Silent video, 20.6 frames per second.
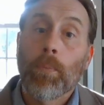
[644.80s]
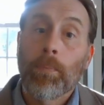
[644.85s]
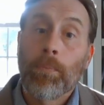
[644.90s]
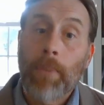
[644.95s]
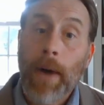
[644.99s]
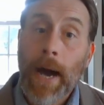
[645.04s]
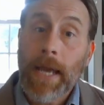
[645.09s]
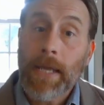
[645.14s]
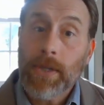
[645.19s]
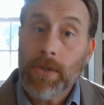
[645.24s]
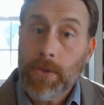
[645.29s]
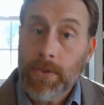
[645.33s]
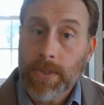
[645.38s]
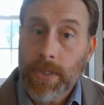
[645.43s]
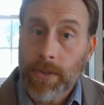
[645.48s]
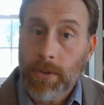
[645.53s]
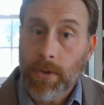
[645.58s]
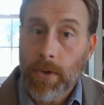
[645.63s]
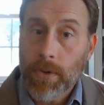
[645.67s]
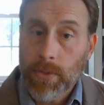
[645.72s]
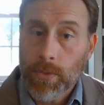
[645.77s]
by
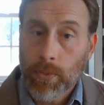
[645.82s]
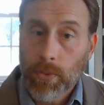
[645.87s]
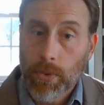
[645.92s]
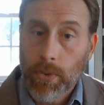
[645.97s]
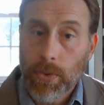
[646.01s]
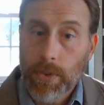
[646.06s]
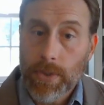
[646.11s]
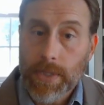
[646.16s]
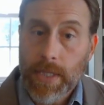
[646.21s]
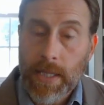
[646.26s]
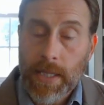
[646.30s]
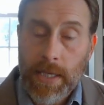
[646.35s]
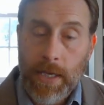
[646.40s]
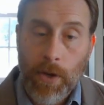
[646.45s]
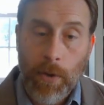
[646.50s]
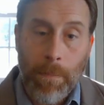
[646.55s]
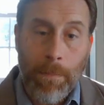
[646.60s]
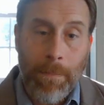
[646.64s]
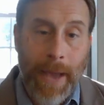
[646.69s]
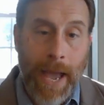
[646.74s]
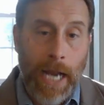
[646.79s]
using those rules. And then
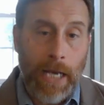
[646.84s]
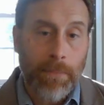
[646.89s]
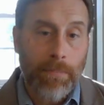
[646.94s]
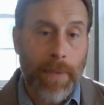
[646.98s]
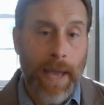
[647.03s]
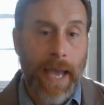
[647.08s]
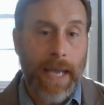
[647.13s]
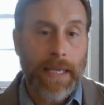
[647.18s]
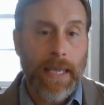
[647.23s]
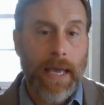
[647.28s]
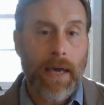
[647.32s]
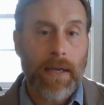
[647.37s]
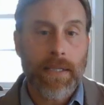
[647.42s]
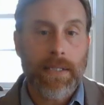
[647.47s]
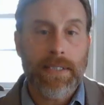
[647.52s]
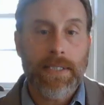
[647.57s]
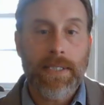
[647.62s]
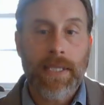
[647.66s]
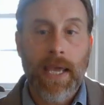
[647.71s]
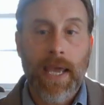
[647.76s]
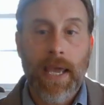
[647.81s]
he'll back out
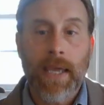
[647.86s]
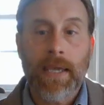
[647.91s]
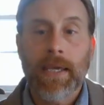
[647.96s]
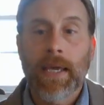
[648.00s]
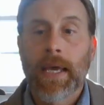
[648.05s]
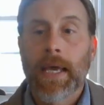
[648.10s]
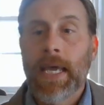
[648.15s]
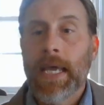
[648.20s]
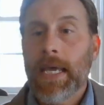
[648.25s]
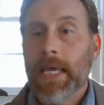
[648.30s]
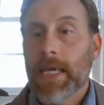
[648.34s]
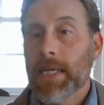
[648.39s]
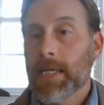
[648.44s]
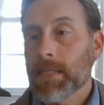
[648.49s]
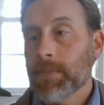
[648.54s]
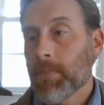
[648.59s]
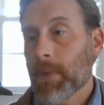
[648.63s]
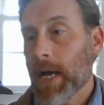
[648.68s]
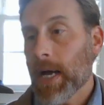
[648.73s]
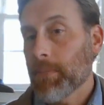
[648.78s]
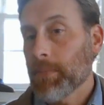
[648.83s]
and say, it is
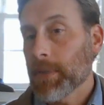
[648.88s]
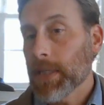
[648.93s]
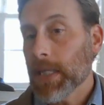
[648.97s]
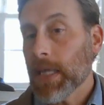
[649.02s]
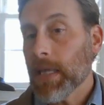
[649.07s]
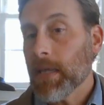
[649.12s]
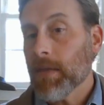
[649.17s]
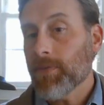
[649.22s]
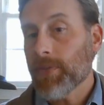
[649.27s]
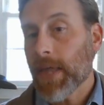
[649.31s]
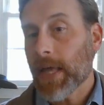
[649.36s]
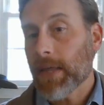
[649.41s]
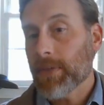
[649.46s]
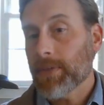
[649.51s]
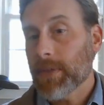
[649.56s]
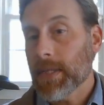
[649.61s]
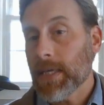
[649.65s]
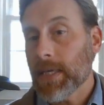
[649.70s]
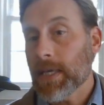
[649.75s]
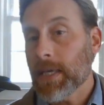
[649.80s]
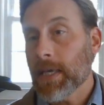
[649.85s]
my belief that
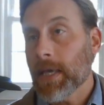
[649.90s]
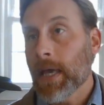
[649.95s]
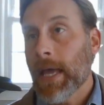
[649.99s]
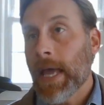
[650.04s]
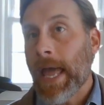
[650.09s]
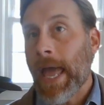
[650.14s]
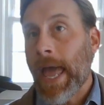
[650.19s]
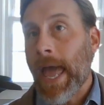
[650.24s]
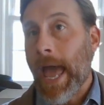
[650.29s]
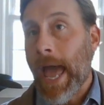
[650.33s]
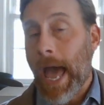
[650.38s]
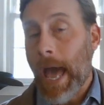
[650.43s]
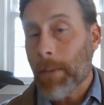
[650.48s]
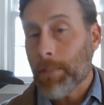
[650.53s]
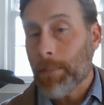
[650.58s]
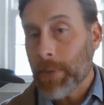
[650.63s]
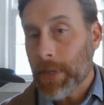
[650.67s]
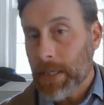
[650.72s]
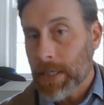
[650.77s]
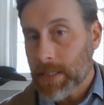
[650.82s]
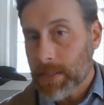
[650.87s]
the
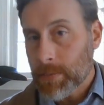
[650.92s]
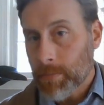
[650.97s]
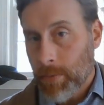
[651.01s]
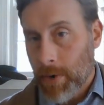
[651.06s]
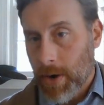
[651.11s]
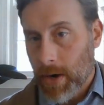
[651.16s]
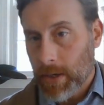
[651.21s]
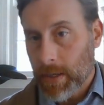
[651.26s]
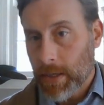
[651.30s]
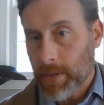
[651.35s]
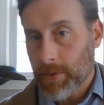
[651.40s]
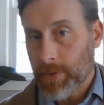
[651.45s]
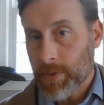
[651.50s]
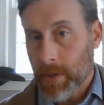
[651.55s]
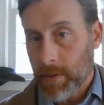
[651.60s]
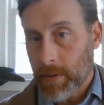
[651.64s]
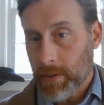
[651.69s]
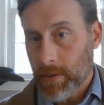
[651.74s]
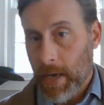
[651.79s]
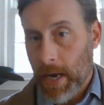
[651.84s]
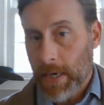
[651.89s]
happiness market,
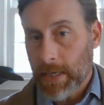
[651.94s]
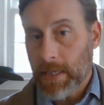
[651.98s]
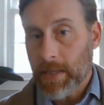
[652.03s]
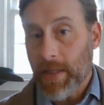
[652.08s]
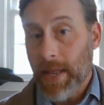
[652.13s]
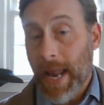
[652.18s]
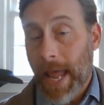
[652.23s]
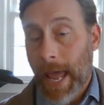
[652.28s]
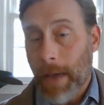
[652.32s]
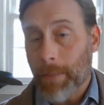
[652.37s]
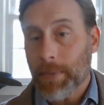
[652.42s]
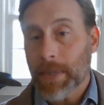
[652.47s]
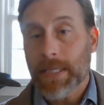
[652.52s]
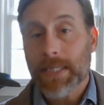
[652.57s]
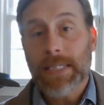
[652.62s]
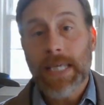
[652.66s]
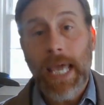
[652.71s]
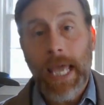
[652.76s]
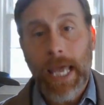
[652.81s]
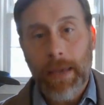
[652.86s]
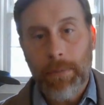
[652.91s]
the idea that happiness
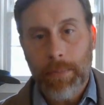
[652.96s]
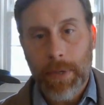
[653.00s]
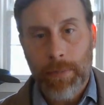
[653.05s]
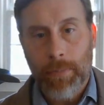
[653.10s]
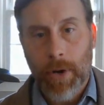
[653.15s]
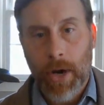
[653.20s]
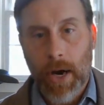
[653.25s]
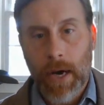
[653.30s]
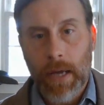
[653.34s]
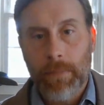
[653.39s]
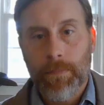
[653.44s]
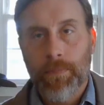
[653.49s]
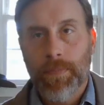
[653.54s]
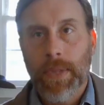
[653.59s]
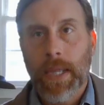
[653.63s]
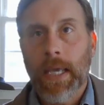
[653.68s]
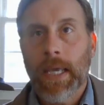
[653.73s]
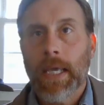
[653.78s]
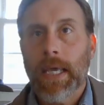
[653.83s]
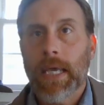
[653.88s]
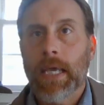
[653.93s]
can be bought,
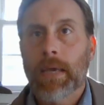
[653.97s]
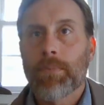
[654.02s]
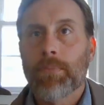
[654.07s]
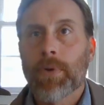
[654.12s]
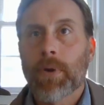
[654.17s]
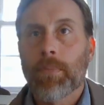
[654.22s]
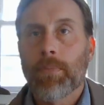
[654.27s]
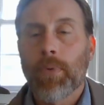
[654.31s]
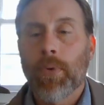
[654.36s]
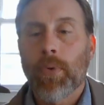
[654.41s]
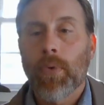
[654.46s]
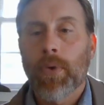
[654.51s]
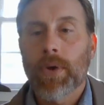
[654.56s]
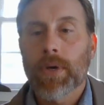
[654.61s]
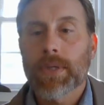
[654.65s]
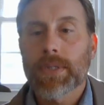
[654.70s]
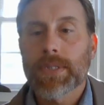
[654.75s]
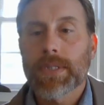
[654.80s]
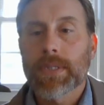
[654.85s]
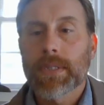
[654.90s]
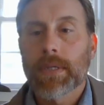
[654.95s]
it
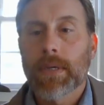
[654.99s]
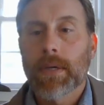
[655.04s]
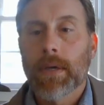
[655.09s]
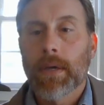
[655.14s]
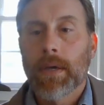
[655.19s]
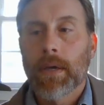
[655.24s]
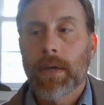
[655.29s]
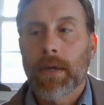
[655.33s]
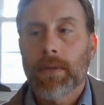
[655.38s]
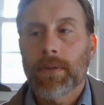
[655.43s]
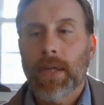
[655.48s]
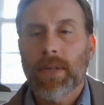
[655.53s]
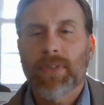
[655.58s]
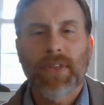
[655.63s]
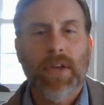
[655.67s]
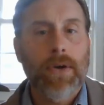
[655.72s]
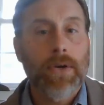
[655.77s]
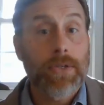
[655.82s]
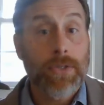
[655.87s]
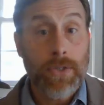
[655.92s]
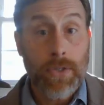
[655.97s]
purports that
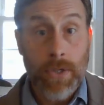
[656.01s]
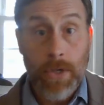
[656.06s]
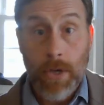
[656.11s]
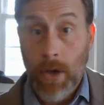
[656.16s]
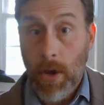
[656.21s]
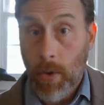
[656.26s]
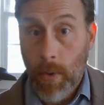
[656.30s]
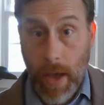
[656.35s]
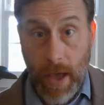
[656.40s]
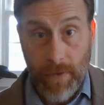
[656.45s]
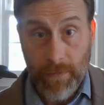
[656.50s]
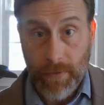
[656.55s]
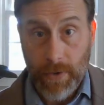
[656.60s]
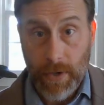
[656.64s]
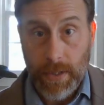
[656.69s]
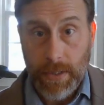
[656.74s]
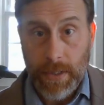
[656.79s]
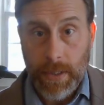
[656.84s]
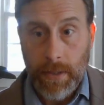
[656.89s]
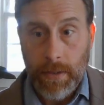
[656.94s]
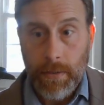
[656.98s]
there is no
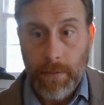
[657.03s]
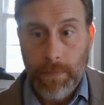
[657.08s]
effort